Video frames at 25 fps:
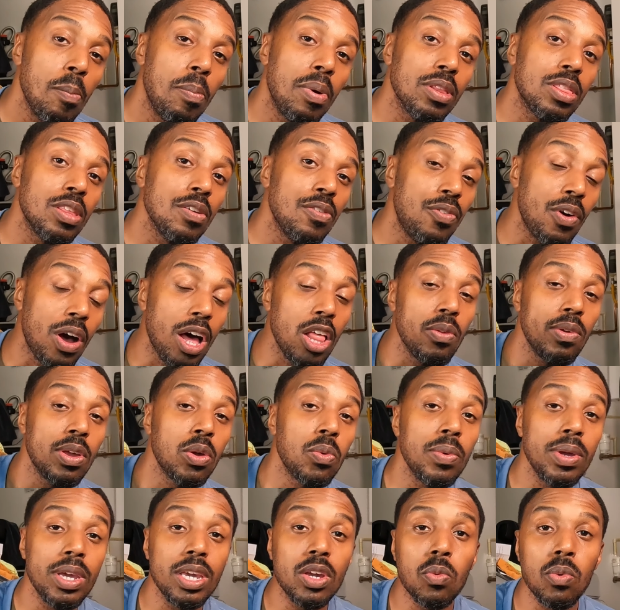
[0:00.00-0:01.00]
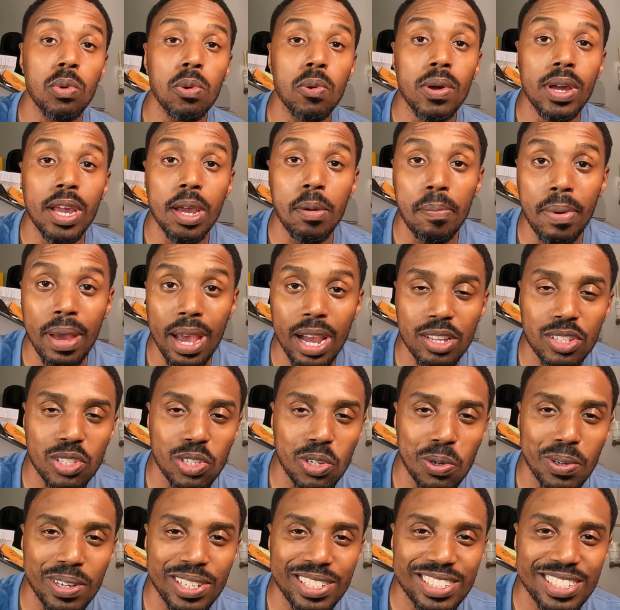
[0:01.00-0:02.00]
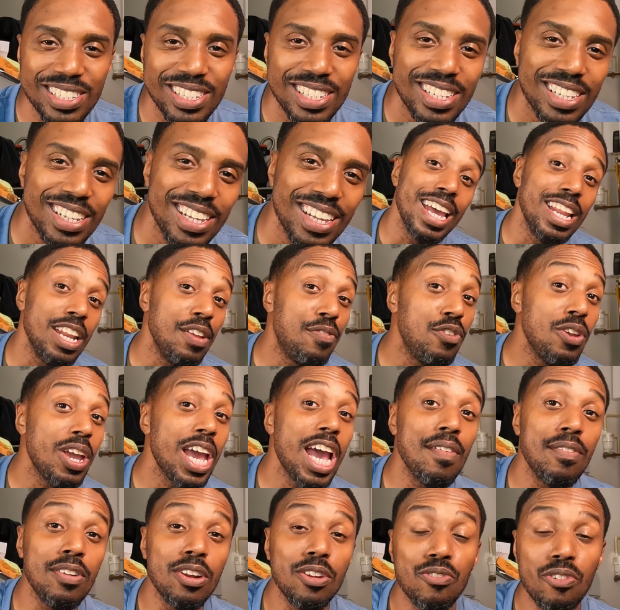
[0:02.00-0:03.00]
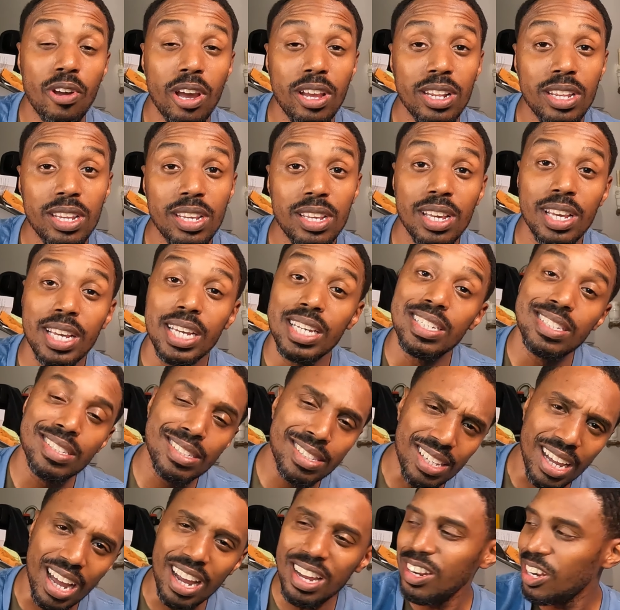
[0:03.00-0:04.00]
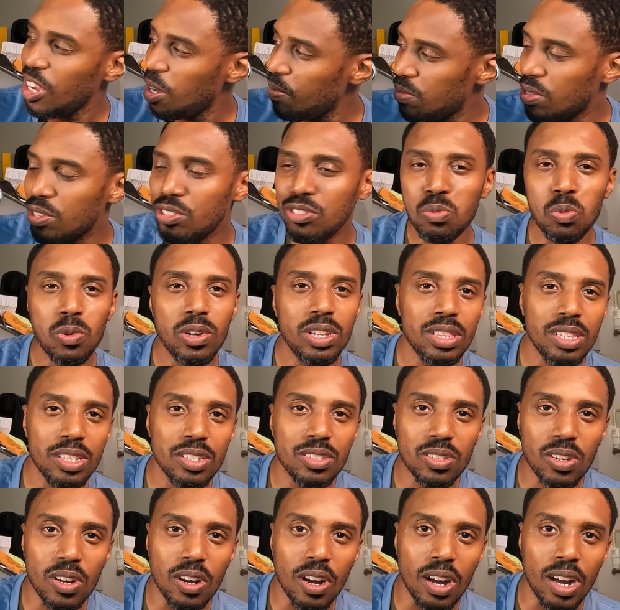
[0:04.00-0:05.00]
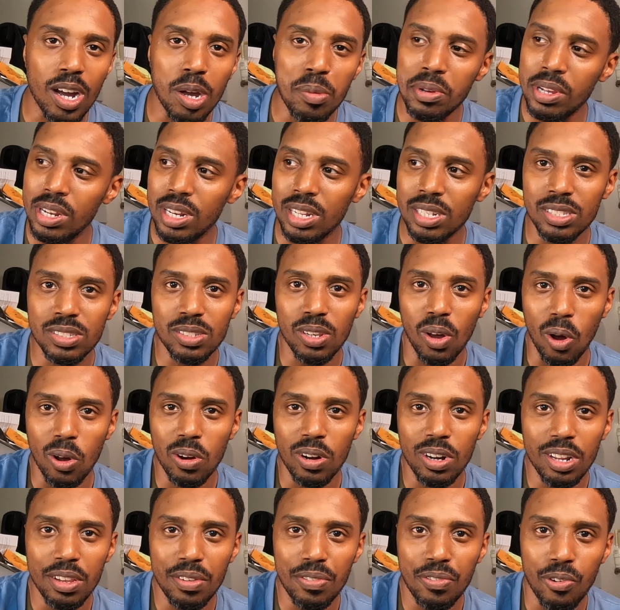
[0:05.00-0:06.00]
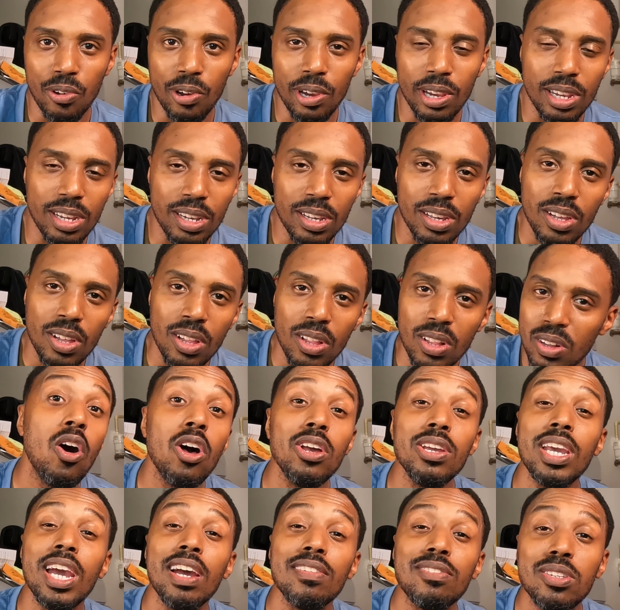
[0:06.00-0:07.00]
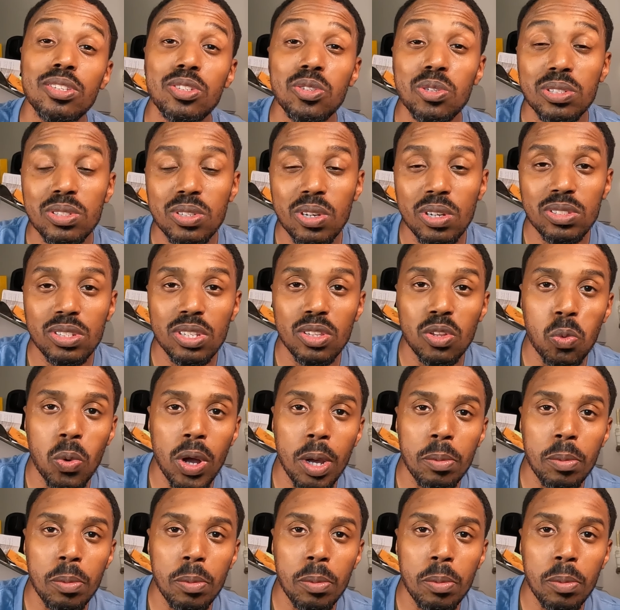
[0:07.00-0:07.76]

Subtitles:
but the following week we will get back to it. And if you haven't already, sign up to win this car. I mean, it's totally free. All you have to do is go to the